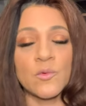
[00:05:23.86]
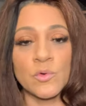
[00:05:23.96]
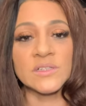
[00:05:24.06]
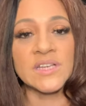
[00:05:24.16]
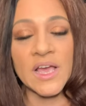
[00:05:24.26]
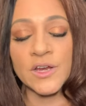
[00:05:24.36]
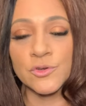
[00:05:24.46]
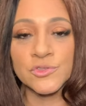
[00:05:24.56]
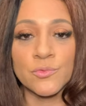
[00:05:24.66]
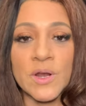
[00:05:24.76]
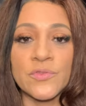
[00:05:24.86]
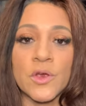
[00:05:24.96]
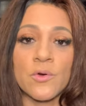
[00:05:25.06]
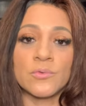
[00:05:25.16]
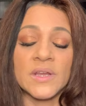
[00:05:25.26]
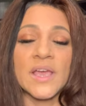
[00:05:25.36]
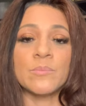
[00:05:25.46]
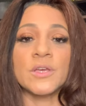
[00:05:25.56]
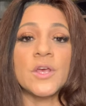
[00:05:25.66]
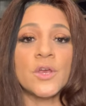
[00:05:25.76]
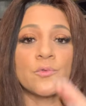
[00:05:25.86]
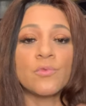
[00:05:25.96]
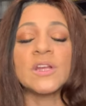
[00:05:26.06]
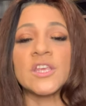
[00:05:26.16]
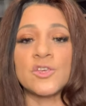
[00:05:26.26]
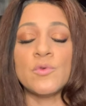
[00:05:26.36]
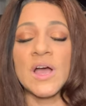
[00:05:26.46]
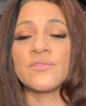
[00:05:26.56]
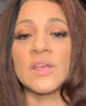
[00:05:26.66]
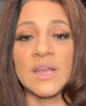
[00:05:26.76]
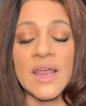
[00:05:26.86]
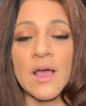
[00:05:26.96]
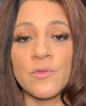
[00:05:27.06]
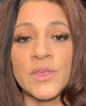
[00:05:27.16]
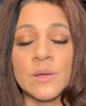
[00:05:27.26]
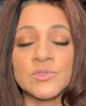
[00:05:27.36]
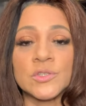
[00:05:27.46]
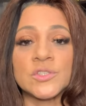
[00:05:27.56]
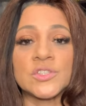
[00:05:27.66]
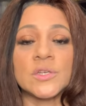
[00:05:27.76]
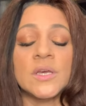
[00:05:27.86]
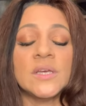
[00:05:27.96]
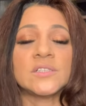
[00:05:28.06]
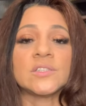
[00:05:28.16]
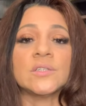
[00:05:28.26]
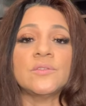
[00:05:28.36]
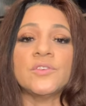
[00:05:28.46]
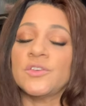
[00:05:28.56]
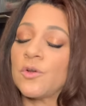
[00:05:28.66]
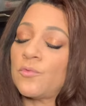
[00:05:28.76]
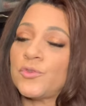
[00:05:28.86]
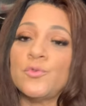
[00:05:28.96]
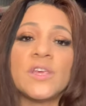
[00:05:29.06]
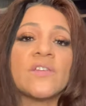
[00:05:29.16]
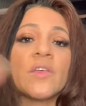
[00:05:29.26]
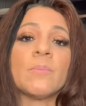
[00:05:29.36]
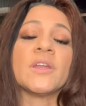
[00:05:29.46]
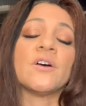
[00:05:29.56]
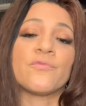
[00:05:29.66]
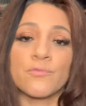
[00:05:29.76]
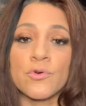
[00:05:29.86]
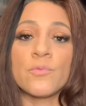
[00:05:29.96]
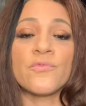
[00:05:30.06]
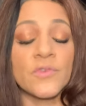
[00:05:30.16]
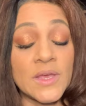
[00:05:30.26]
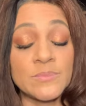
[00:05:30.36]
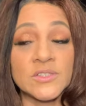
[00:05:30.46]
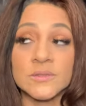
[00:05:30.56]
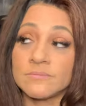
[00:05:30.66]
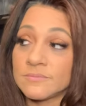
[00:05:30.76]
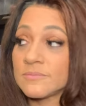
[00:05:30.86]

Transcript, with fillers: they want to tie a noose around their own neck, but really, you have to allow them to to to you know, you give them enough rope for them to